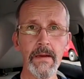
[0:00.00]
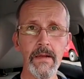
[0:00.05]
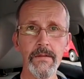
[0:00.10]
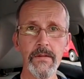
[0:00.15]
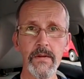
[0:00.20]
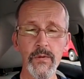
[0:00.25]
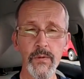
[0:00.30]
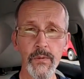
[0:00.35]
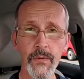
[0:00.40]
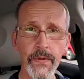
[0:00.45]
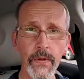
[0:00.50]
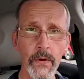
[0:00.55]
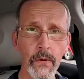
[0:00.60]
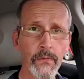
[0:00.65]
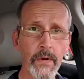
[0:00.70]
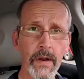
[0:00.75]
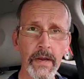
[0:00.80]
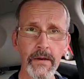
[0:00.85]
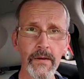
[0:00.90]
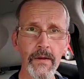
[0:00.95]
There's no
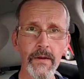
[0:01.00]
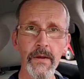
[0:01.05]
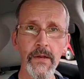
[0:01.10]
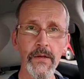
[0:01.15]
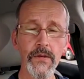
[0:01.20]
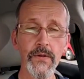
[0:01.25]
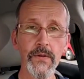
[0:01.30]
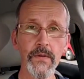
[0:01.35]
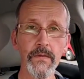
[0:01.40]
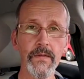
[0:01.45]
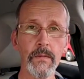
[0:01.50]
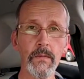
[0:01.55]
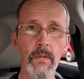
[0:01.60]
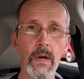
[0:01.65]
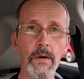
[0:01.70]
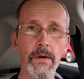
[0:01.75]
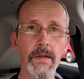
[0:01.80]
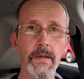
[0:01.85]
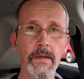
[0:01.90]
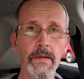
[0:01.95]
regulation of the
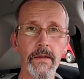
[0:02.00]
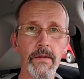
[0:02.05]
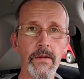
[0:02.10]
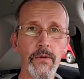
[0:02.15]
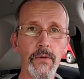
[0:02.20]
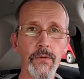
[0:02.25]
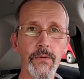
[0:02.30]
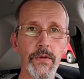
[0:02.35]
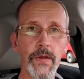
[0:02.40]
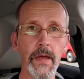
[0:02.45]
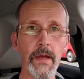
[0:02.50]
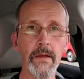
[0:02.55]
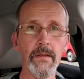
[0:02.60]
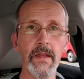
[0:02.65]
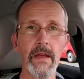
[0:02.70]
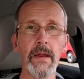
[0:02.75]
market in the UK.